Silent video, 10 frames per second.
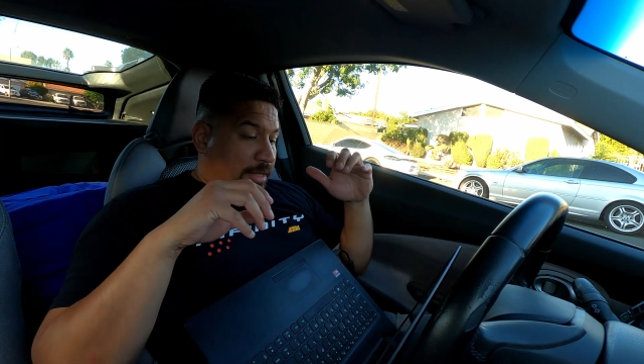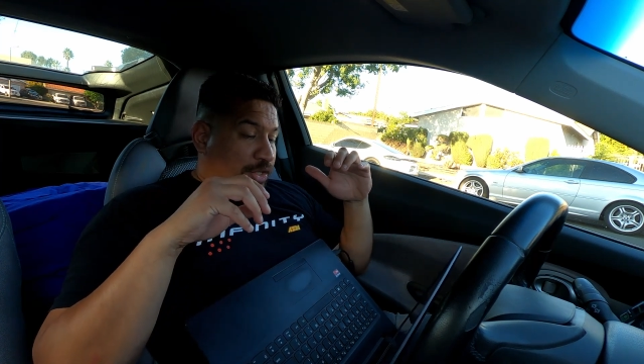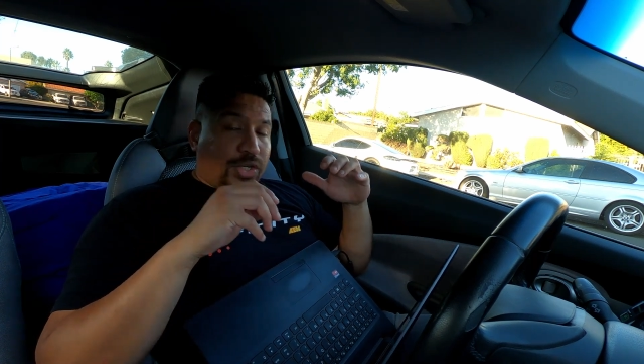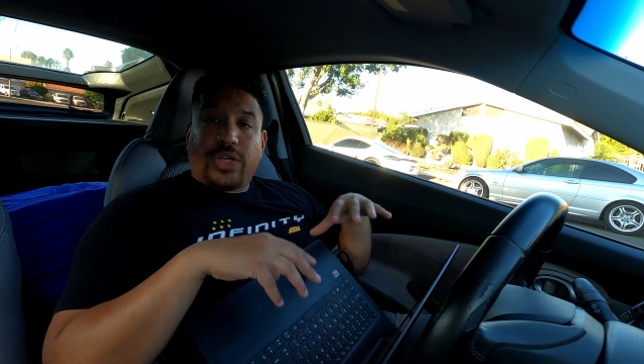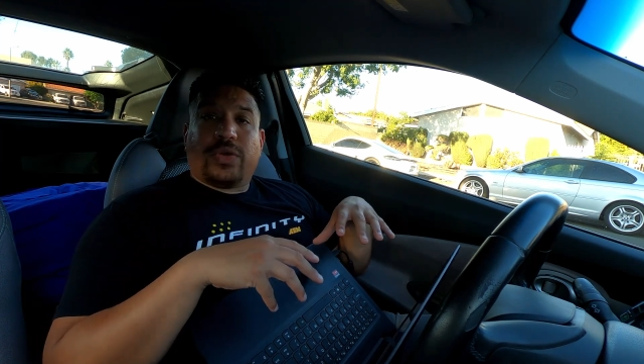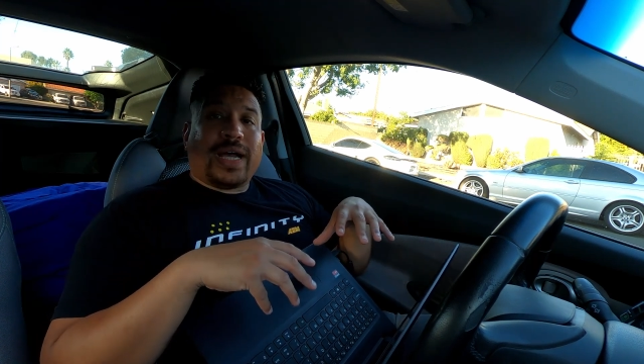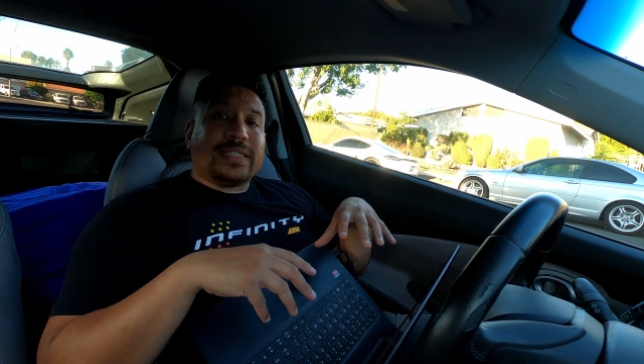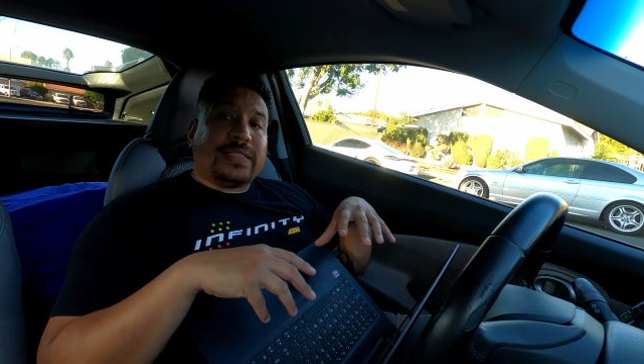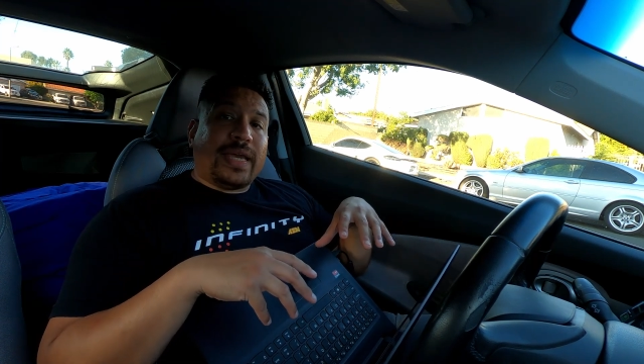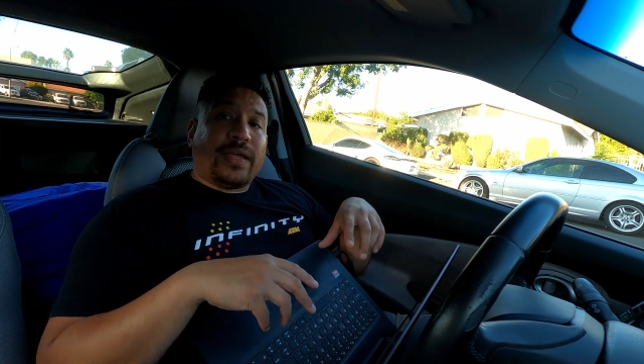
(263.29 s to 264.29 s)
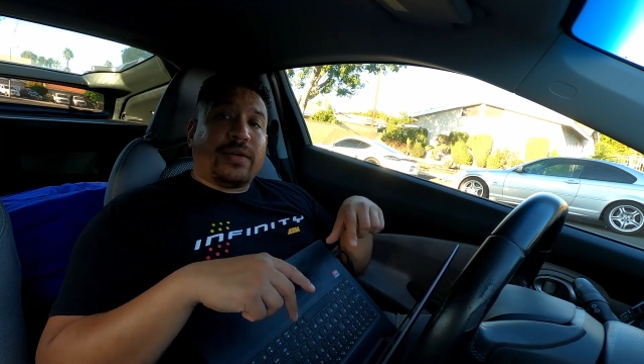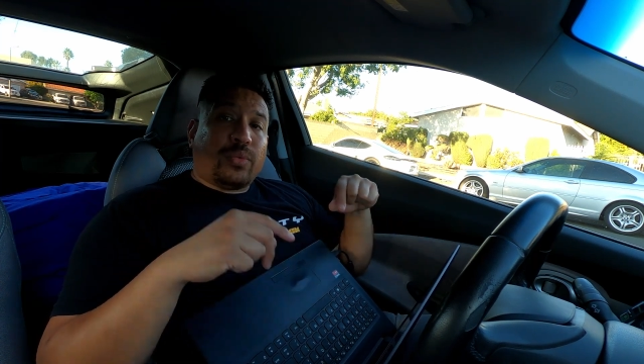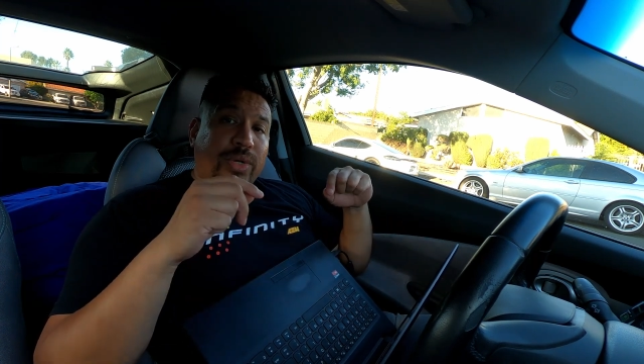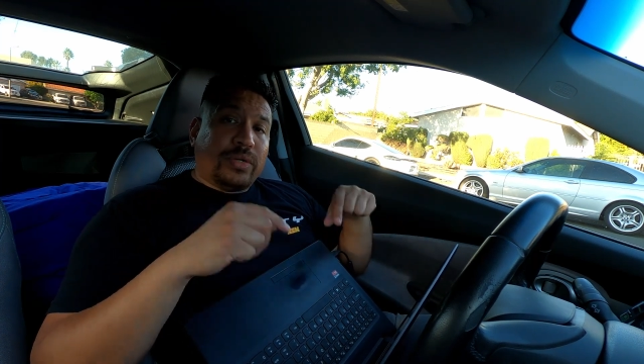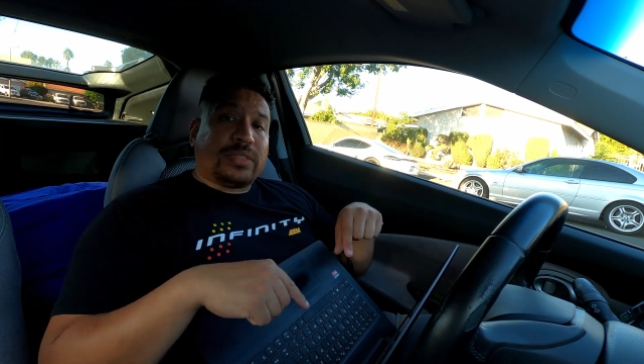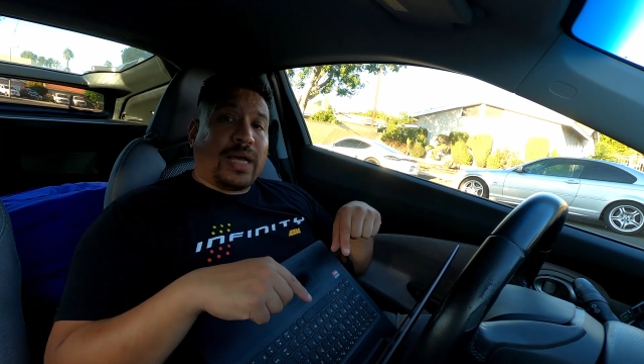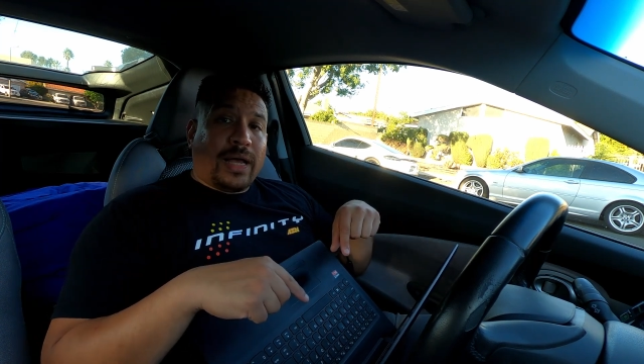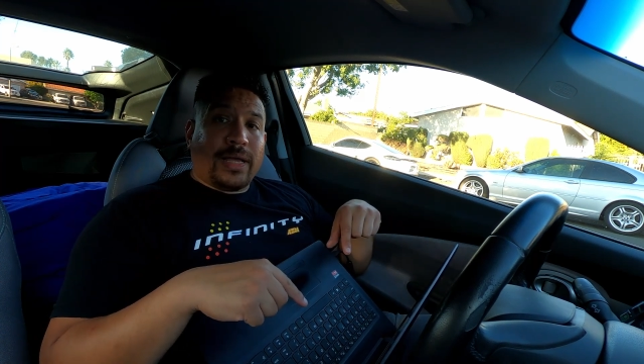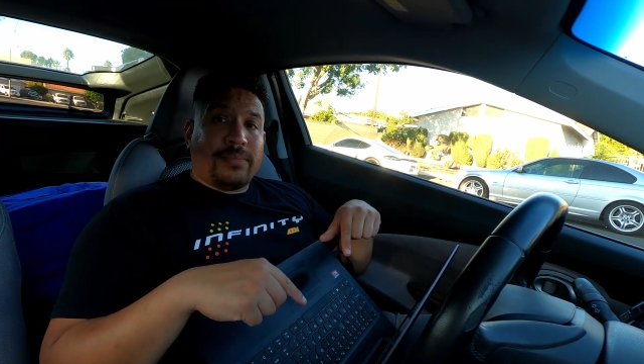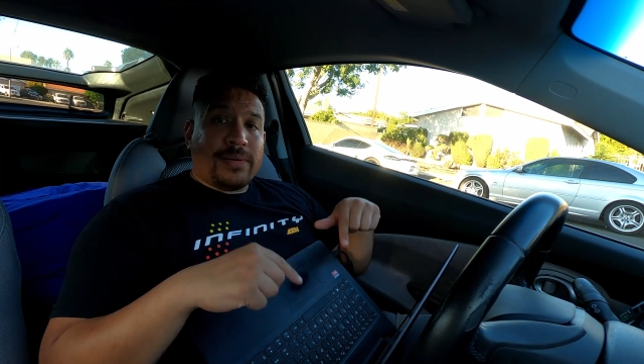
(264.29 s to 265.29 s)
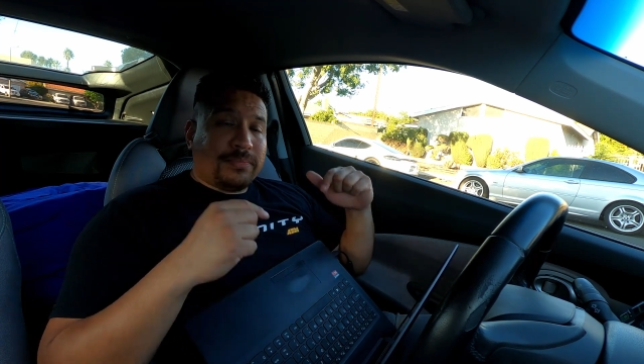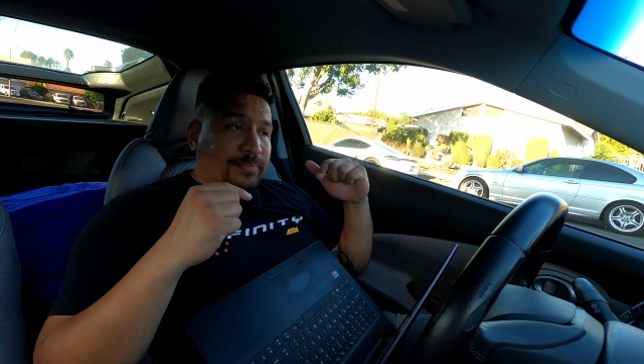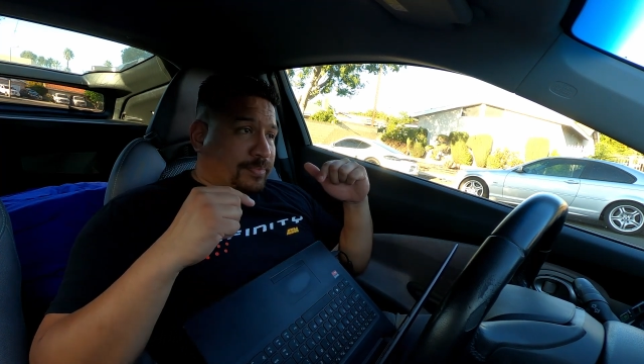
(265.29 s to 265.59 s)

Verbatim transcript: show you guys data real time.